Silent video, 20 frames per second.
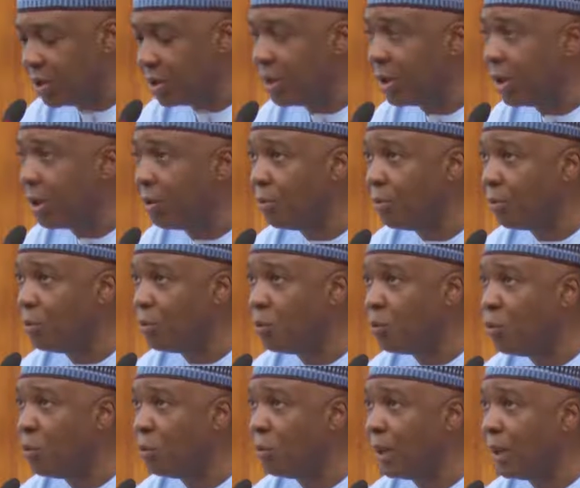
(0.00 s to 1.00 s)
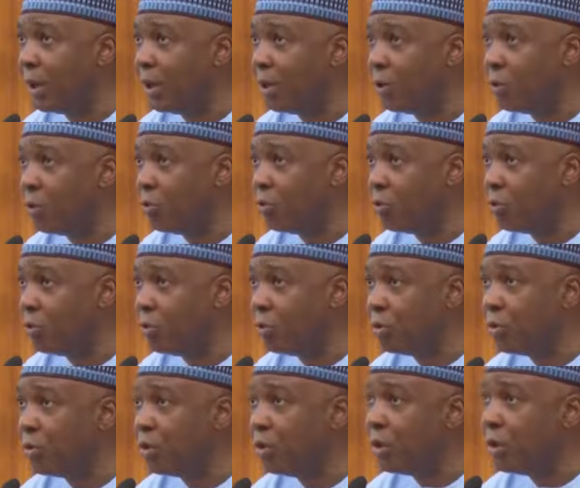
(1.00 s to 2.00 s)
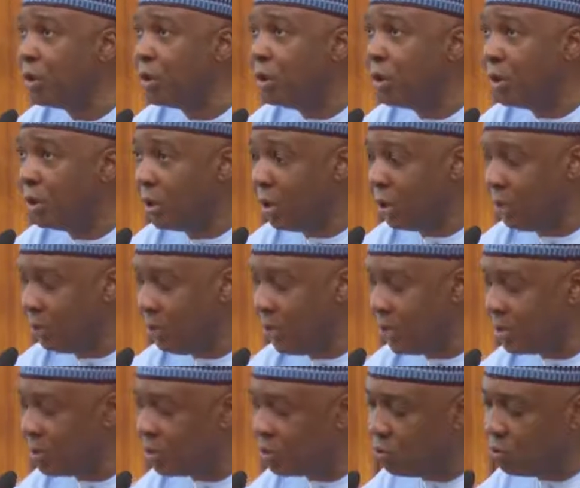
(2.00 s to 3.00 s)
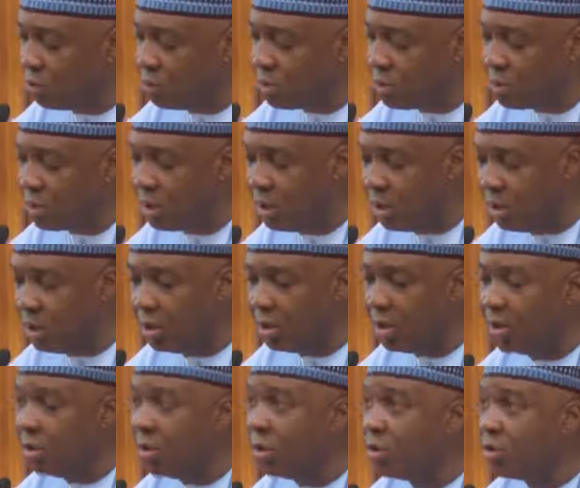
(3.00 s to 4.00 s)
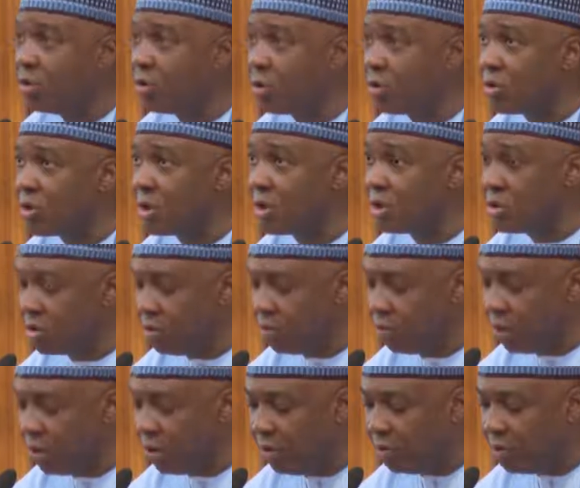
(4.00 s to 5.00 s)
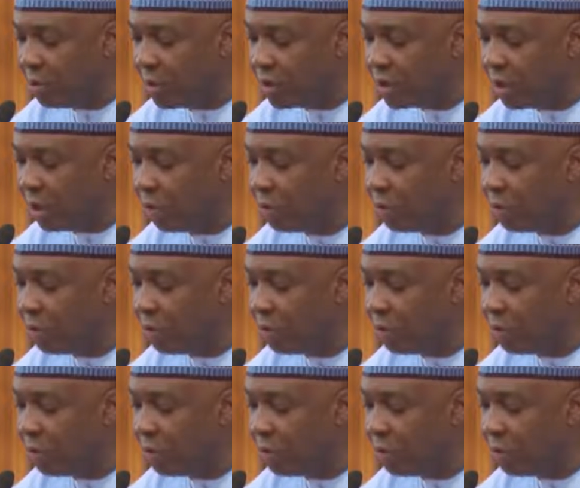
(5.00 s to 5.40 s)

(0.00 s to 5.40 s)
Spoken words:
it, and we do hope that they contribute their best towards the success of the government.